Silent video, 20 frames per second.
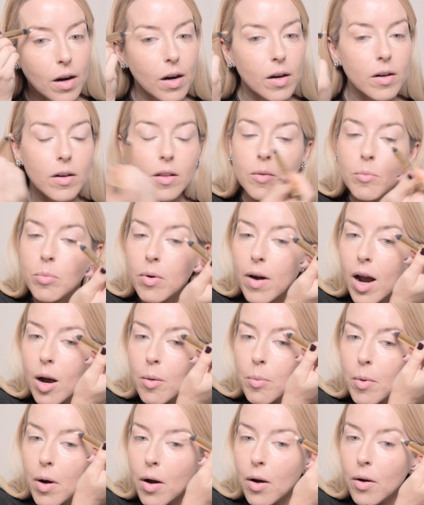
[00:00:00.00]
under the brow
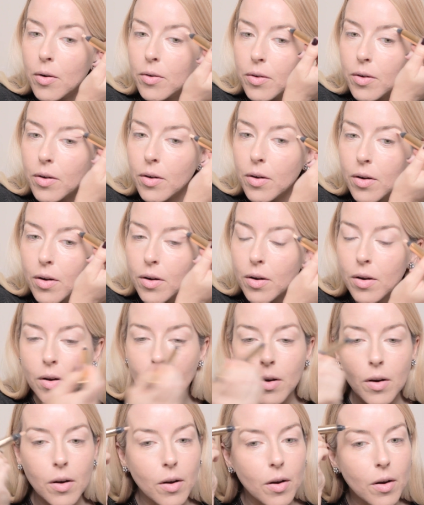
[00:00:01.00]
bone,
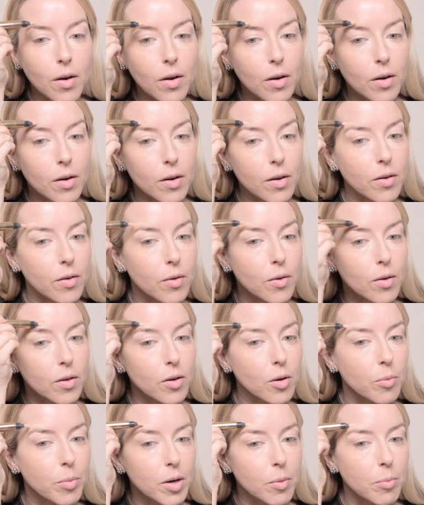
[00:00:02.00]
can do a
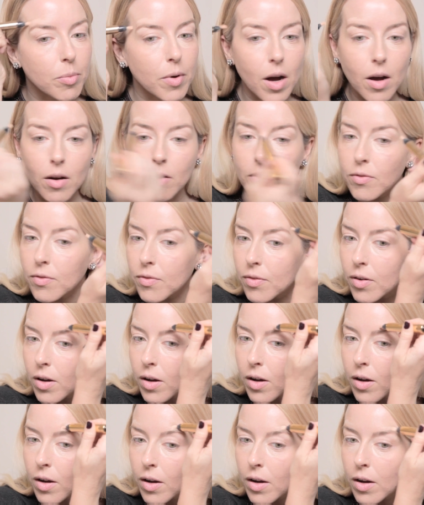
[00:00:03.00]
little bit above,
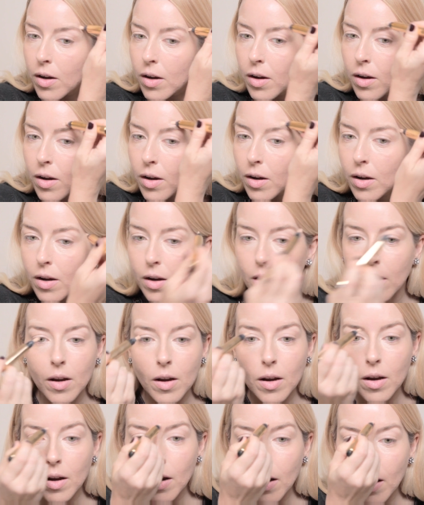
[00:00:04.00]

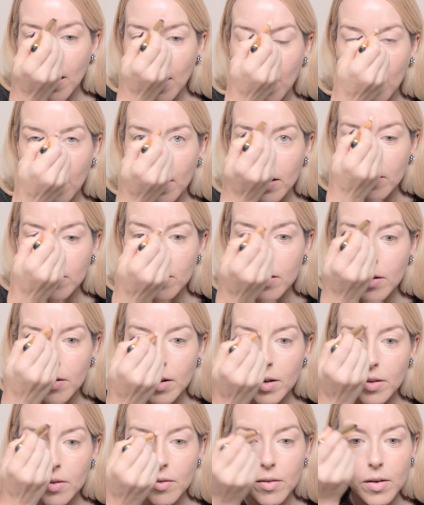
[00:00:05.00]
and
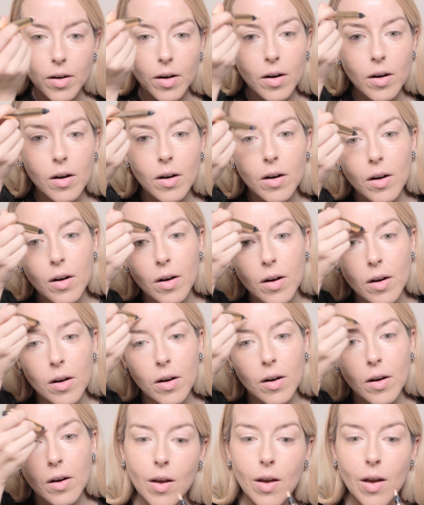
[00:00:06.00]
right through here.
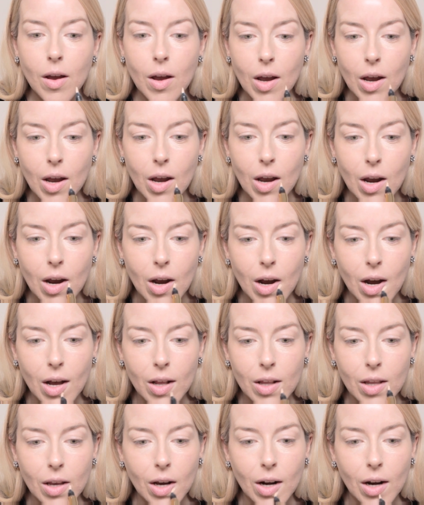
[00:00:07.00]

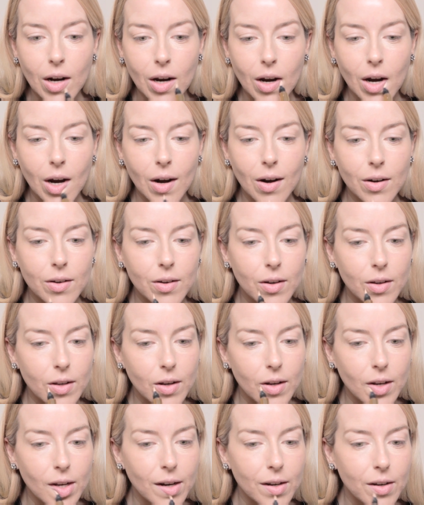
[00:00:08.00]
Also gonna go just
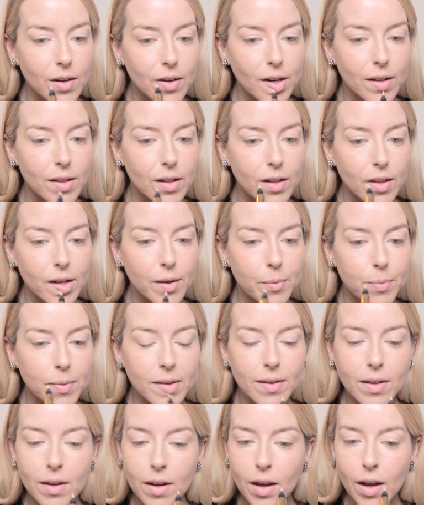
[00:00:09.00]
a touch around the
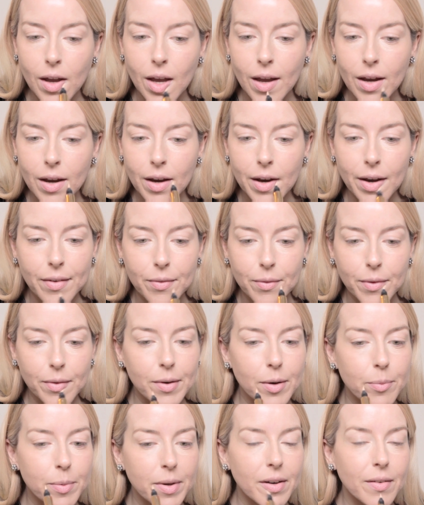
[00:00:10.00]
lips because we
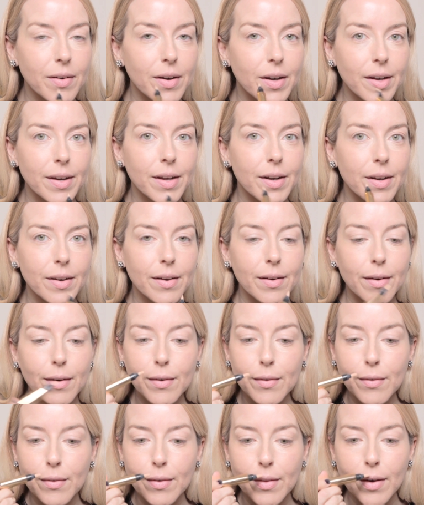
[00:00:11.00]
will be going in
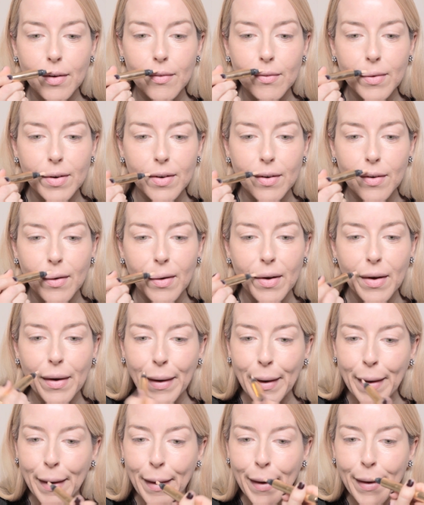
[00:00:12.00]
and doing that real
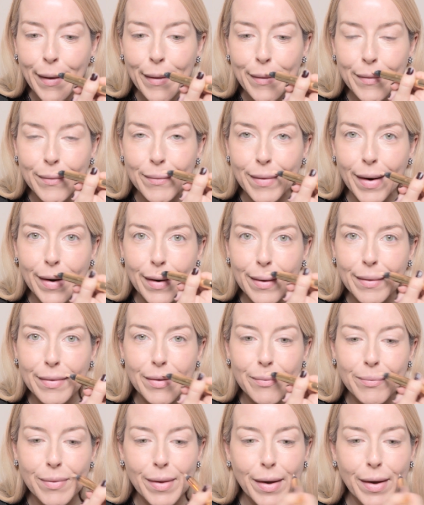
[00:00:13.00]
dramatic lip